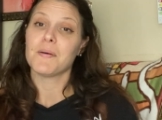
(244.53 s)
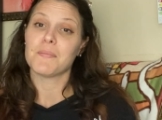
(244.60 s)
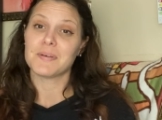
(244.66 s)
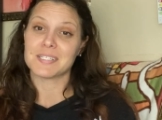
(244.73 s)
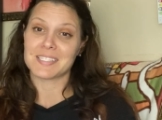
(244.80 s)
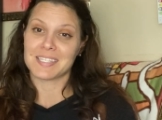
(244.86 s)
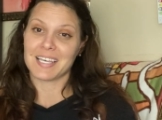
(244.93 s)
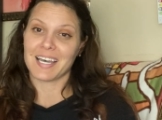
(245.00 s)

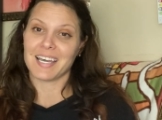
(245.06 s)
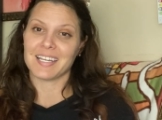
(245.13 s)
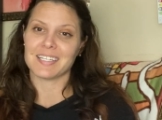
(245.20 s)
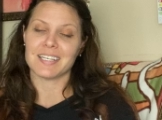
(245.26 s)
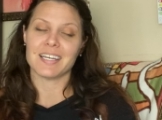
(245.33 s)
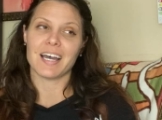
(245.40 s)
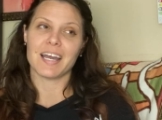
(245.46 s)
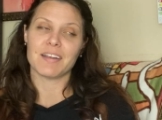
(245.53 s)
was that
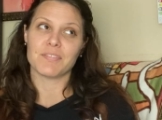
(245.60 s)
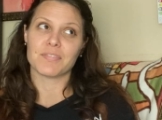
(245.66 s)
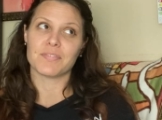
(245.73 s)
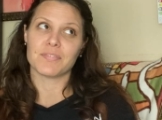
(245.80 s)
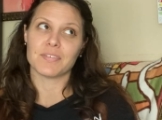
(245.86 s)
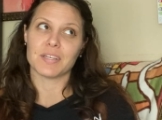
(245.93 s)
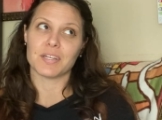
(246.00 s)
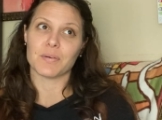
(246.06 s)
I
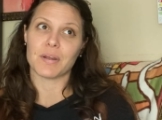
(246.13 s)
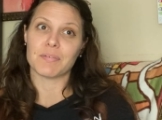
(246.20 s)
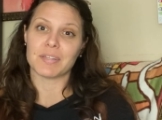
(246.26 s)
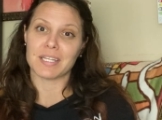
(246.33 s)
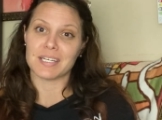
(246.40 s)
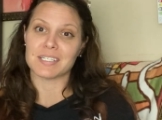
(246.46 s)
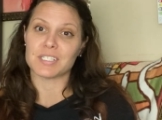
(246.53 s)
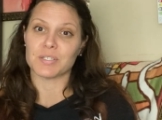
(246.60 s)

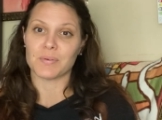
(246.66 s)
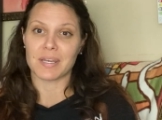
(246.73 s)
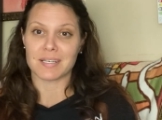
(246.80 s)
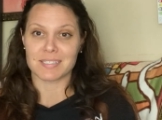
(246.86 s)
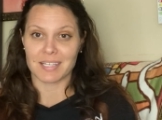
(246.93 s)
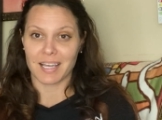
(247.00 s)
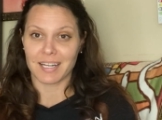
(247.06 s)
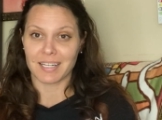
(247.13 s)
relate it to
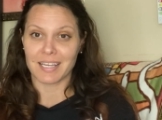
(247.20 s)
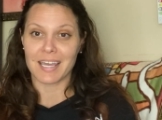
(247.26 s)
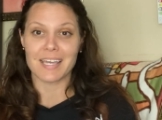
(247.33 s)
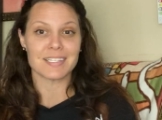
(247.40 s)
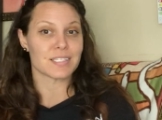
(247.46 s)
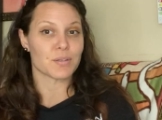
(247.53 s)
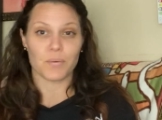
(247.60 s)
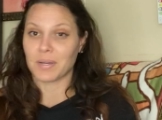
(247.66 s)
anxiety.
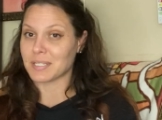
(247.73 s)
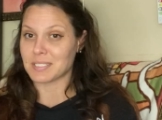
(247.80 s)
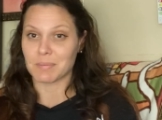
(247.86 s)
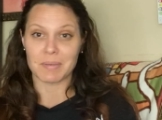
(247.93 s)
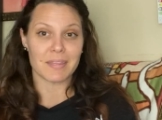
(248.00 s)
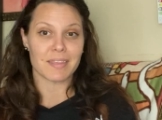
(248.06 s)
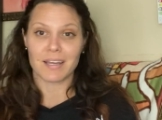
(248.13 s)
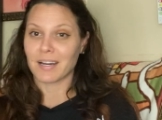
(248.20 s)
It's going to
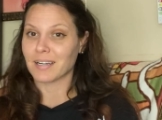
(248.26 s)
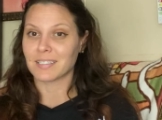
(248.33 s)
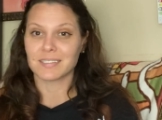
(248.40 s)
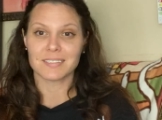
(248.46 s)
be there.